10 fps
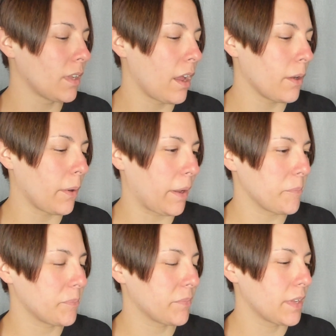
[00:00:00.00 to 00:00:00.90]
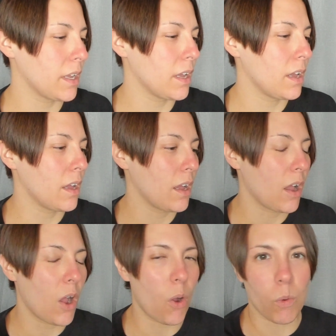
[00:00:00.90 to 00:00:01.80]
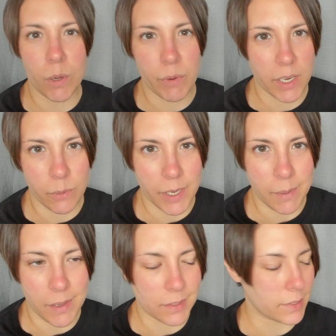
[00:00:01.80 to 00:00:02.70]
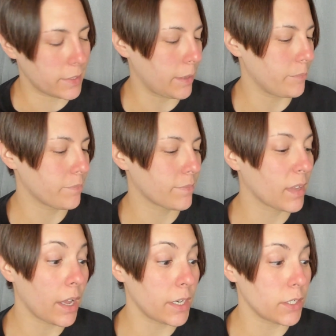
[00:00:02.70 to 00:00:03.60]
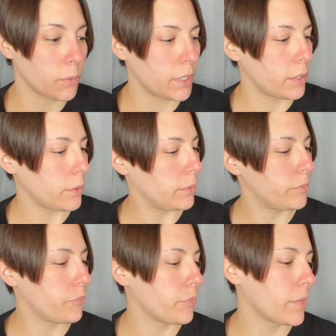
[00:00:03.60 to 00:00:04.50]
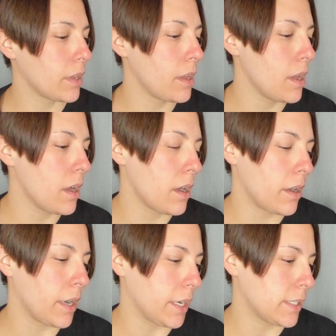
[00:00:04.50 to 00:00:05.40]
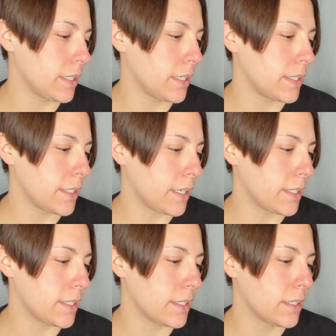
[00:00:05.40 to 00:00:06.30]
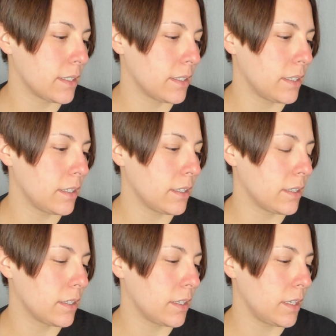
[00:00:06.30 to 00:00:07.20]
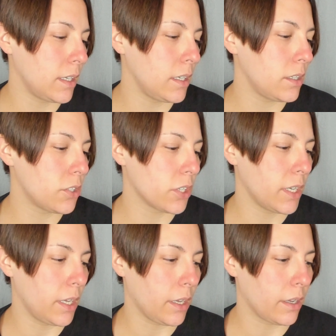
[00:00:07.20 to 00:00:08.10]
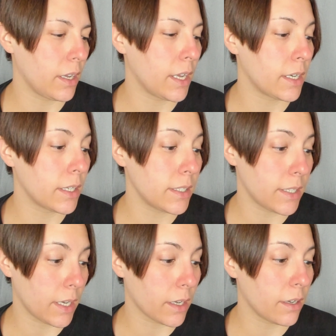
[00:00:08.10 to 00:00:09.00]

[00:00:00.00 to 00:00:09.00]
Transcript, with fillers: Okay. What are we going to read about this time? I don't know. Alright, it says each king in a deck